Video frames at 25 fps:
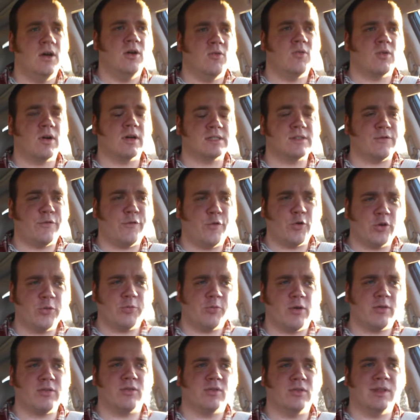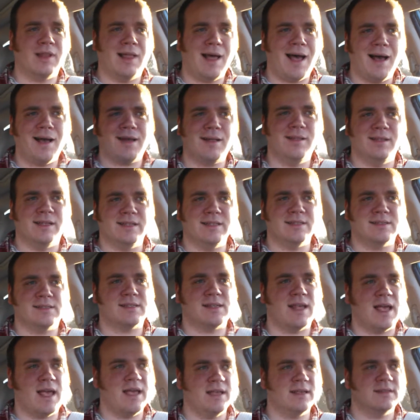Whereas the fourth brother, Lachlan,
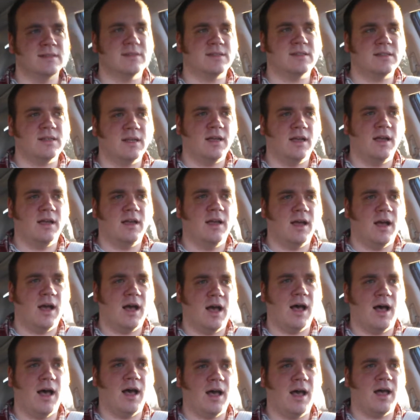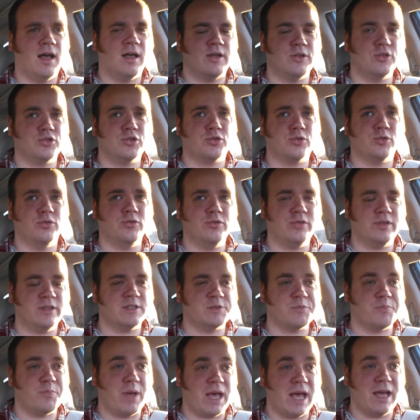says, truth
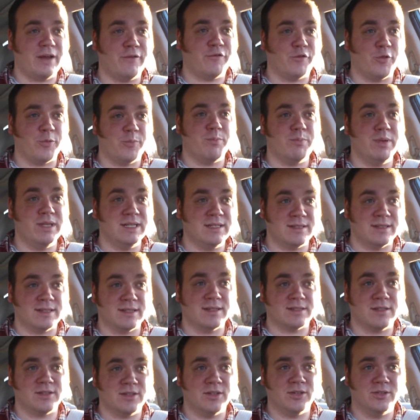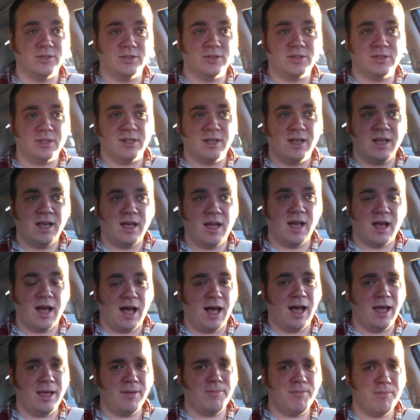is bad for business, dudes.
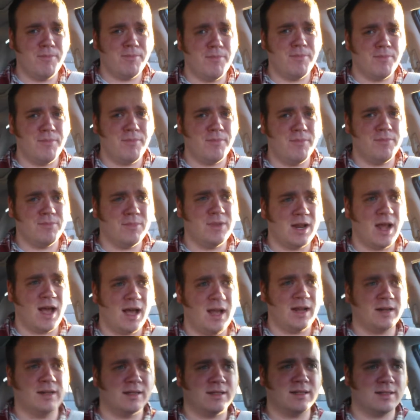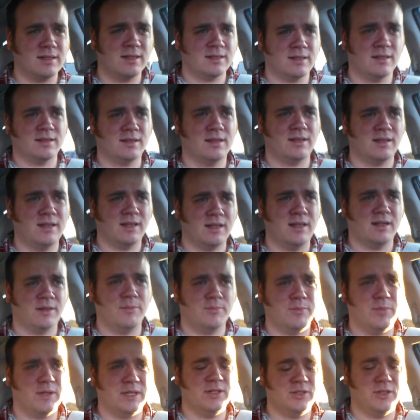I'm not going to
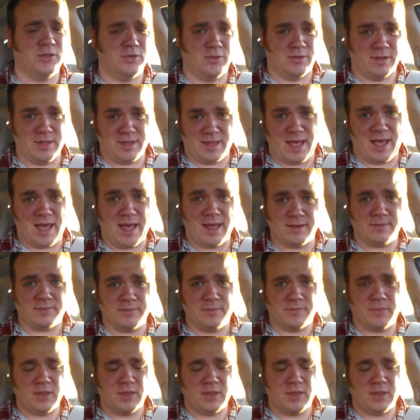be doing that.